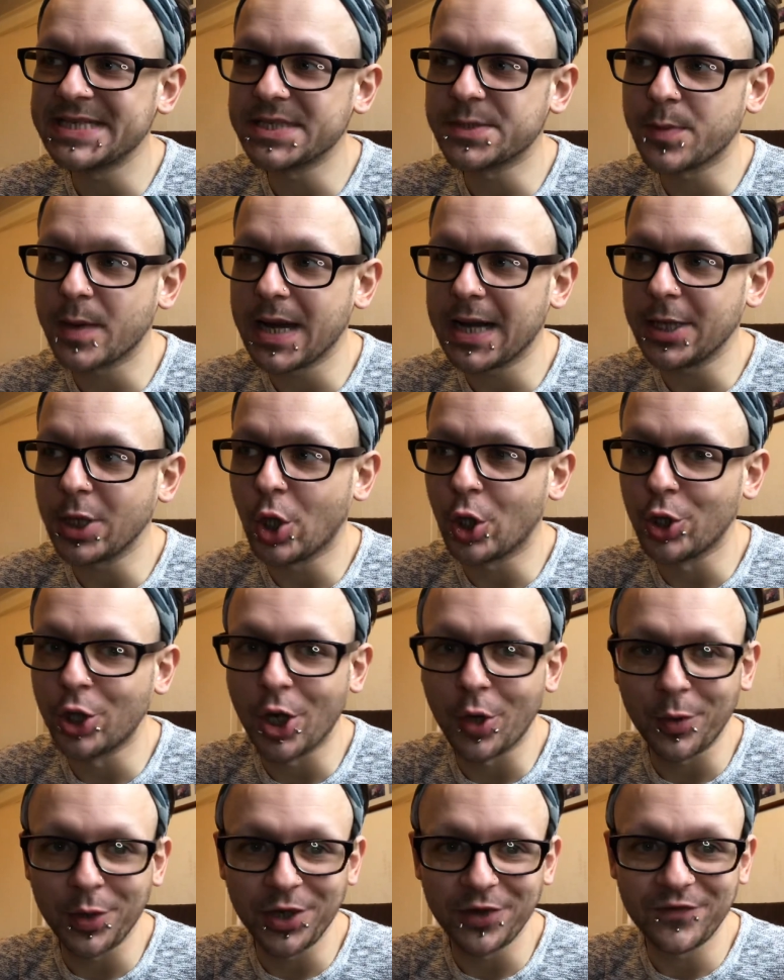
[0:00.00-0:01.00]
as well or
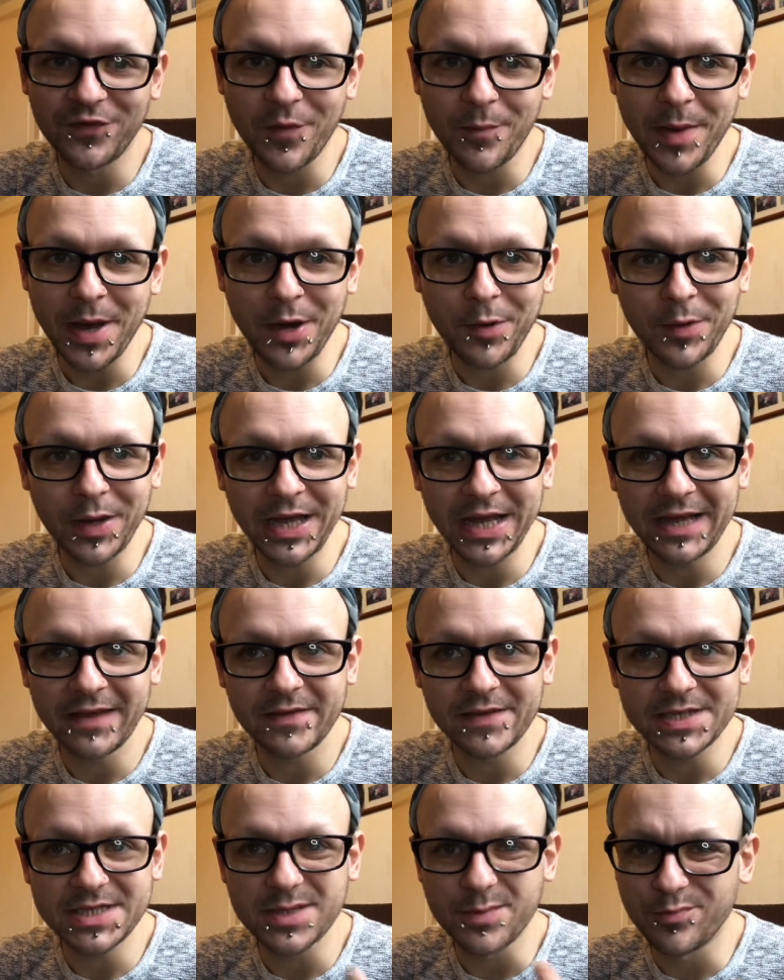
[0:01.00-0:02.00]
know enough about it,
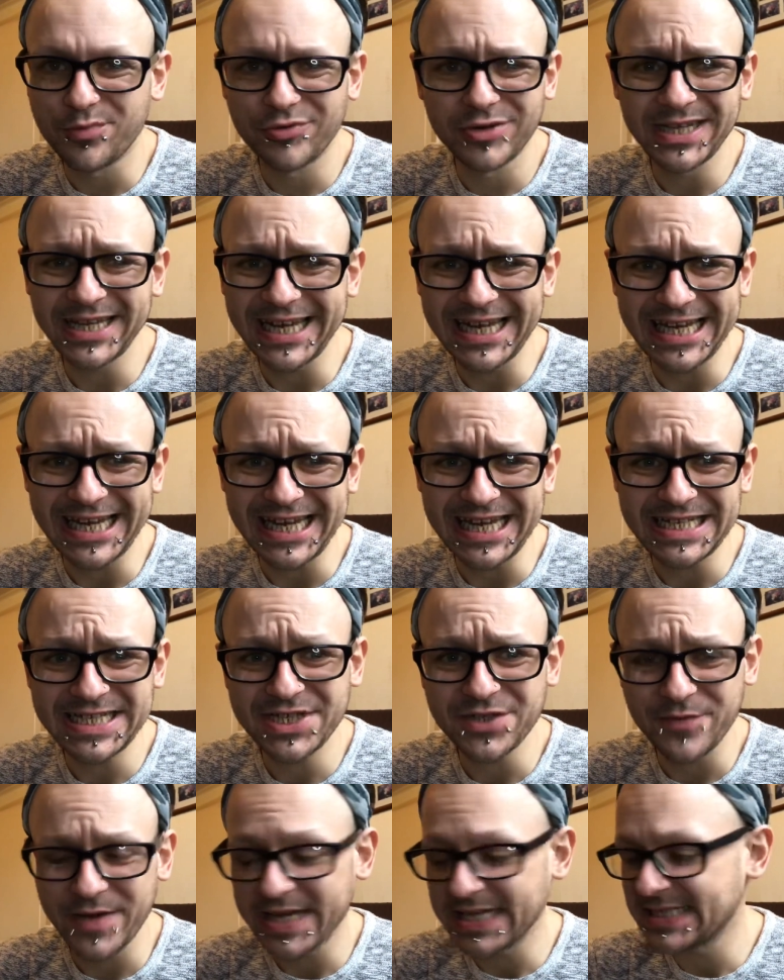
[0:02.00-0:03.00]
there's some brilliant
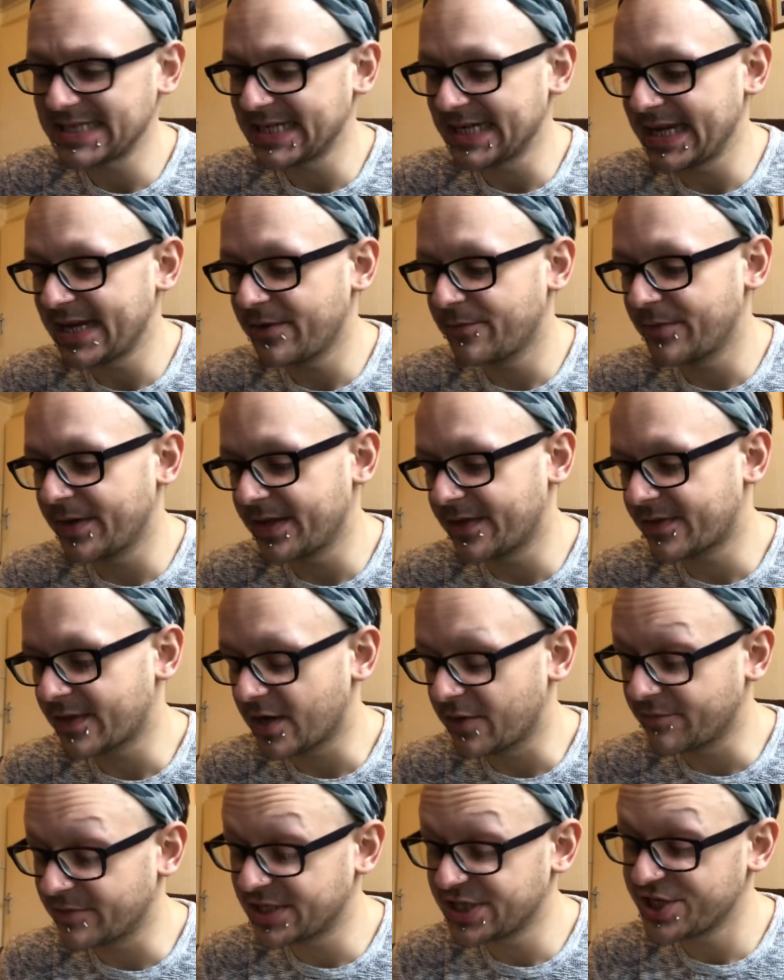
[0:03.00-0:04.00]
Easter eggs in it with
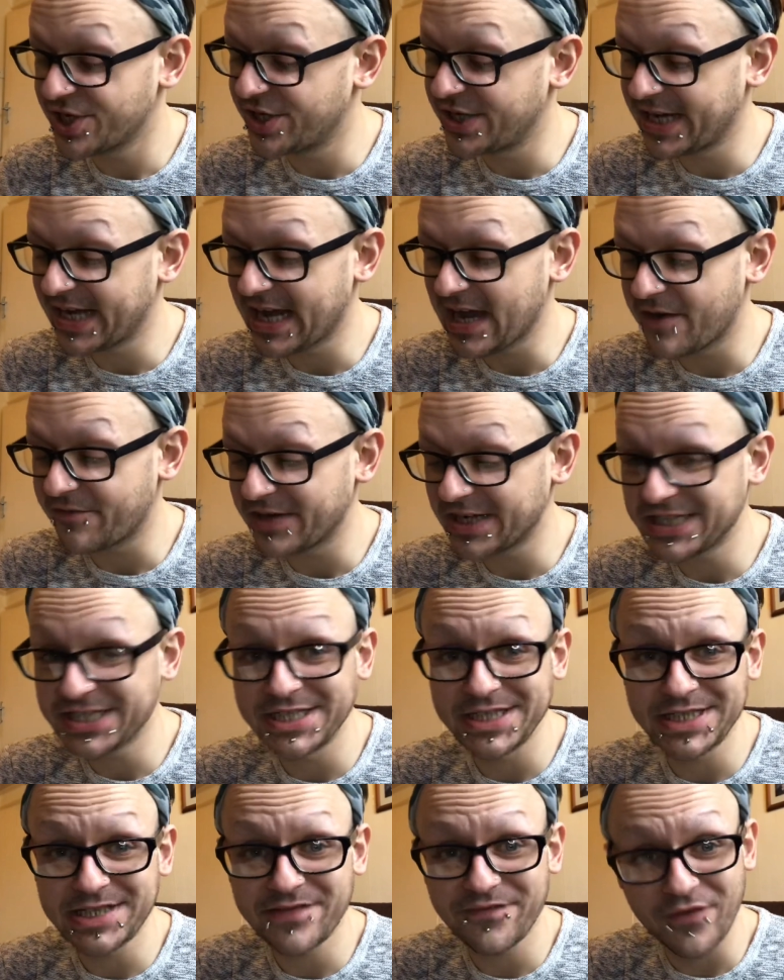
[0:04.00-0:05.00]
returning
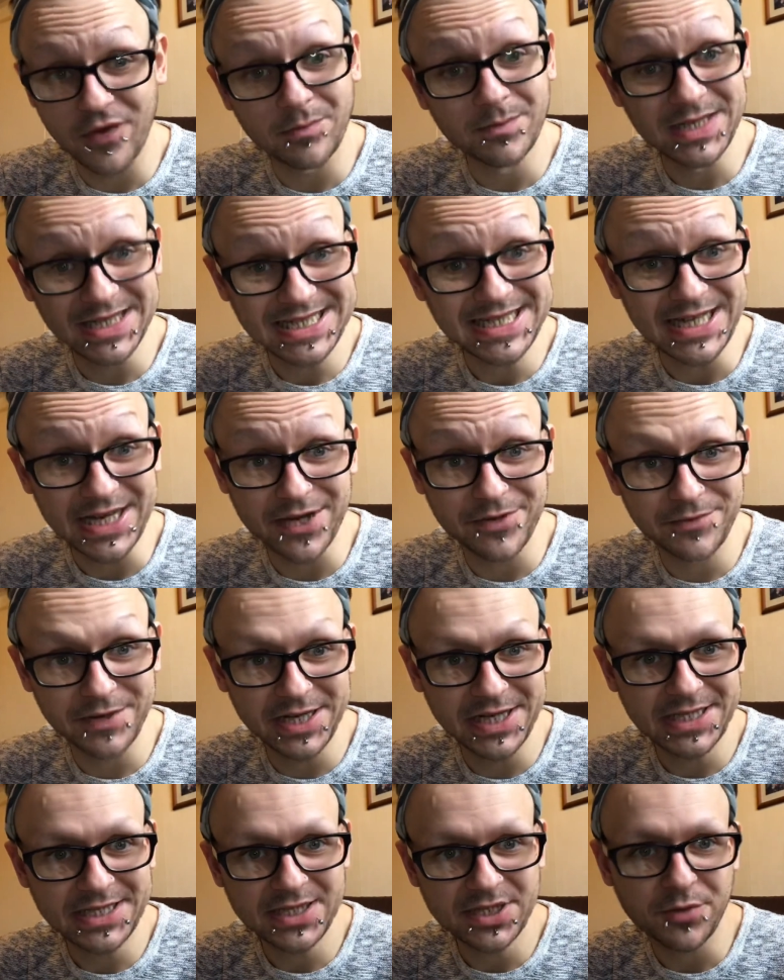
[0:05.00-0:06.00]
characters from the
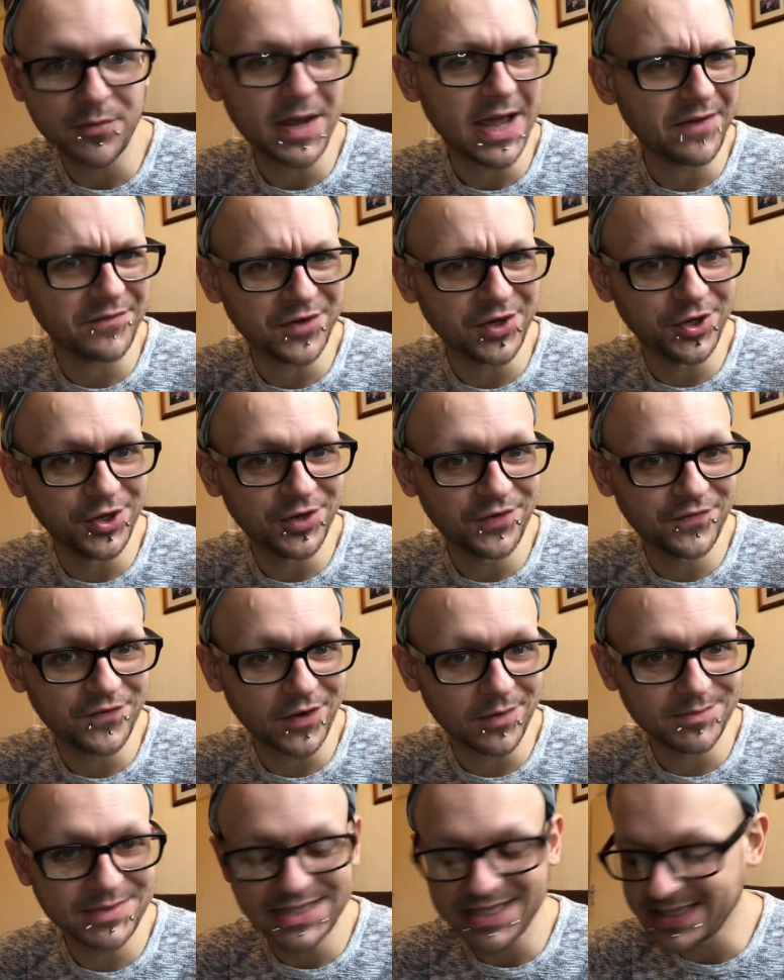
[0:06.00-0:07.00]
series that we haven't heard
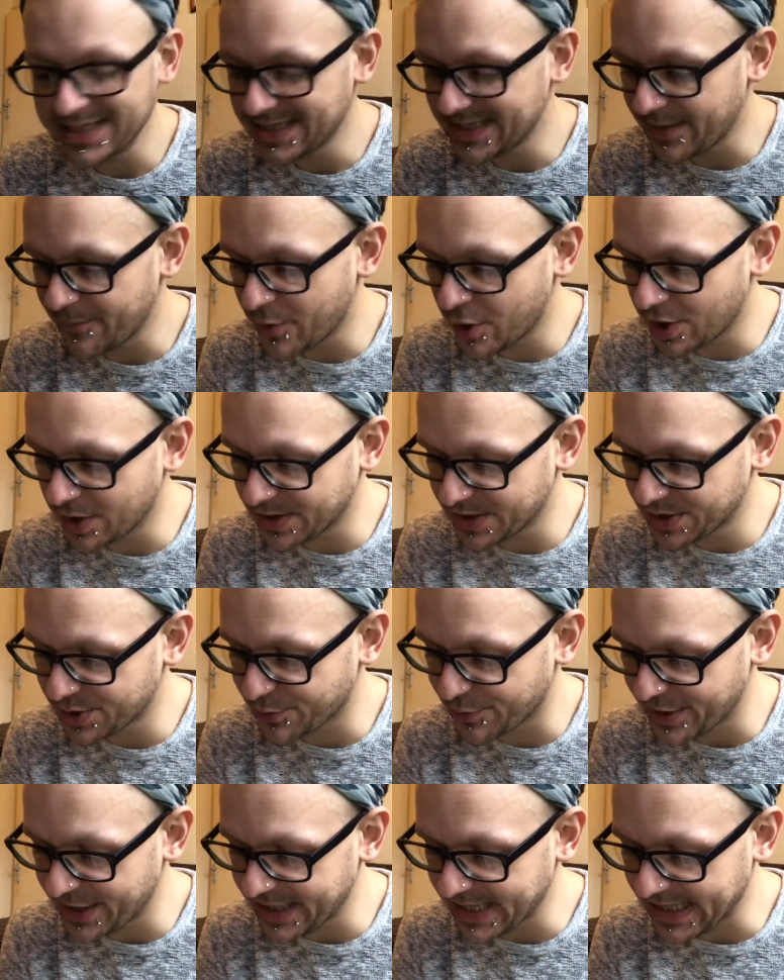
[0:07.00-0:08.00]
from since they weren't on
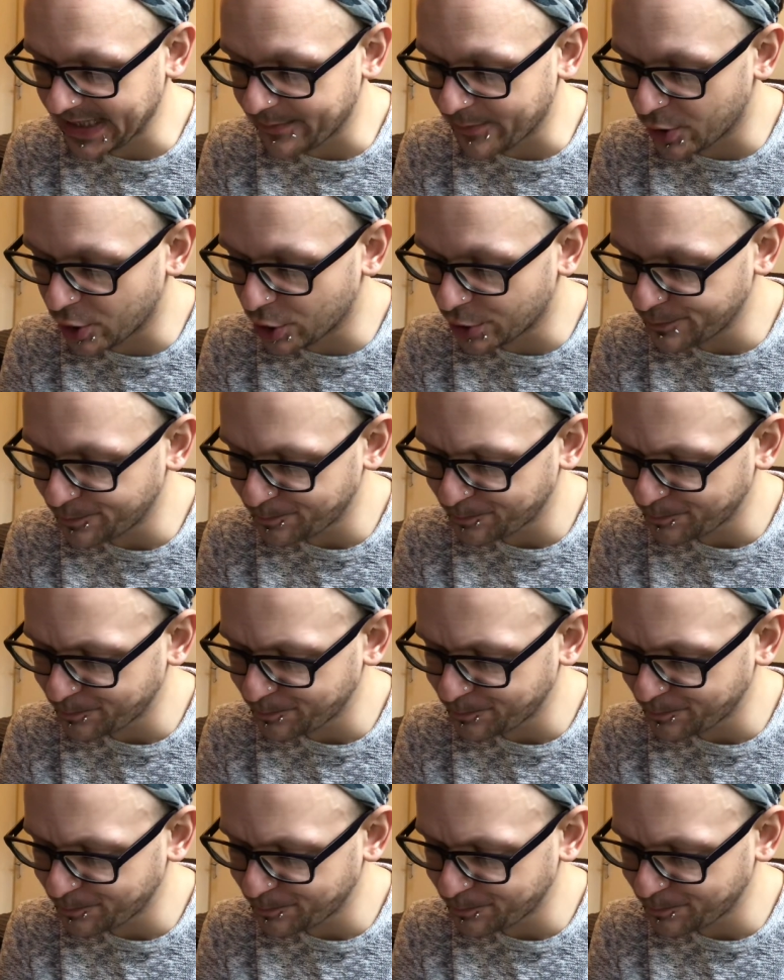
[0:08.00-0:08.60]
screen anymore.